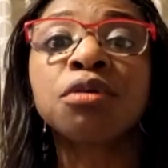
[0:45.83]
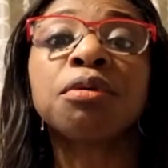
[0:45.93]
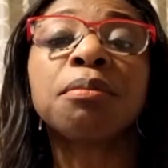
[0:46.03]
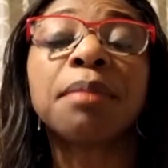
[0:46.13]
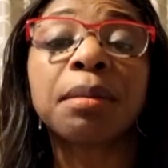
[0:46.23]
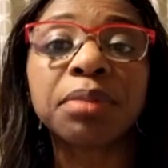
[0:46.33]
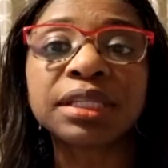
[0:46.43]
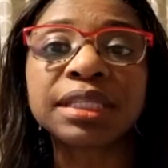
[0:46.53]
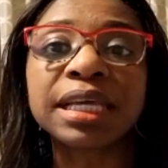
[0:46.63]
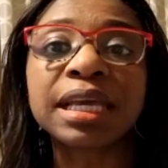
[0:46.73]
Remember
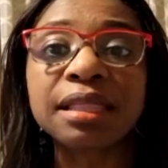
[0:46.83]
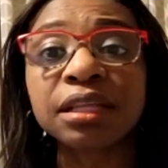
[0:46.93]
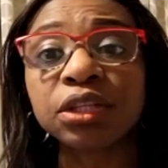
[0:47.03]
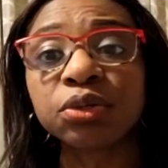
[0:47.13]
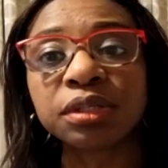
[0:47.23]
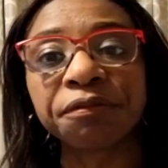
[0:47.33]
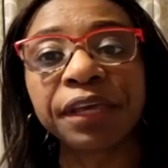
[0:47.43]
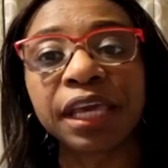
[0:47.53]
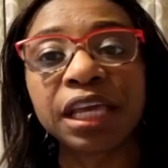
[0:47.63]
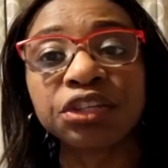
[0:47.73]
to hit the
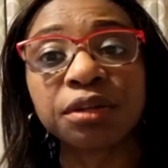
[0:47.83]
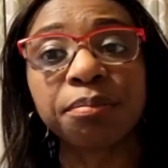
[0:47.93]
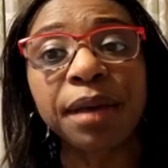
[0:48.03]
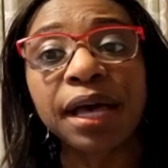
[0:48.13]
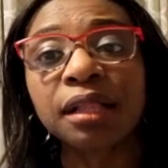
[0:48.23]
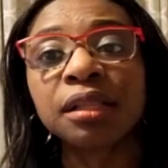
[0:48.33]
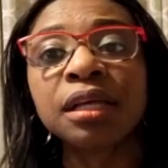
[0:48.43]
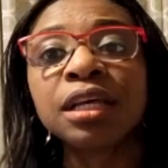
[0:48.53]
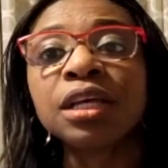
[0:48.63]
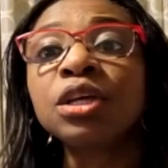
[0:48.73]
notification bell
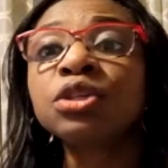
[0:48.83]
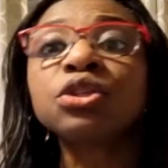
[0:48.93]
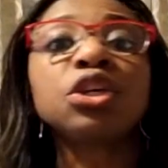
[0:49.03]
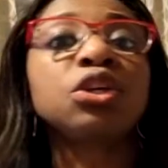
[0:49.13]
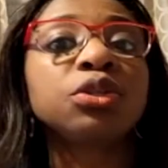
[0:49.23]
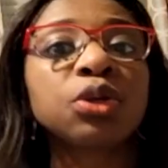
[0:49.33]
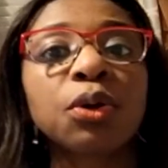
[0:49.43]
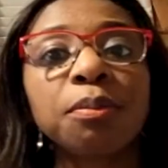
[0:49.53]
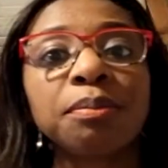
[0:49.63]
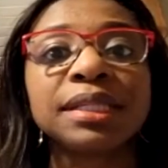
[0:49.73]
so you
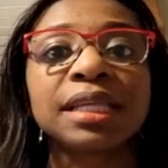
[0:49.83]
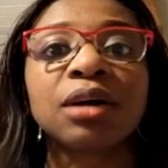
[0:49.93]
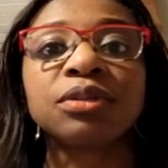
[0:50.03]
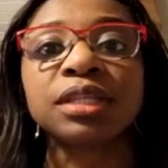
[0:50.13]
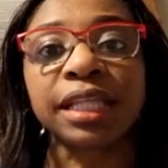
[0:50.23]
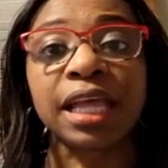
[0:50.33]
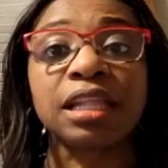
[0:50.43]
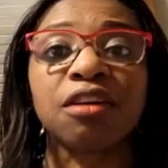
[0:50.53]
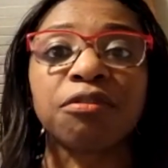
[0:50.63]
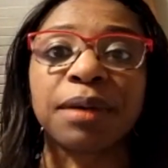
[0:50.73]
don't miss out on
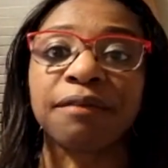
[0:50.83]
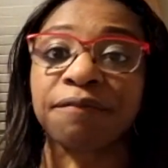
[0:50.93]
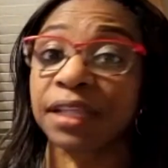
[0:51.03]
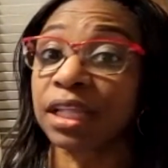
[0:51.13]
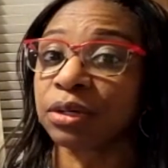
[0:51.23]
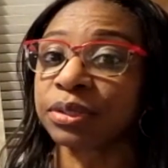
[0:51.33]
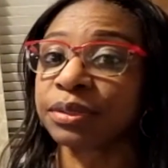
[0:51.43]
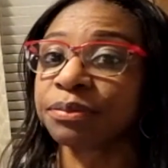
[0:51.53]
any of my videos.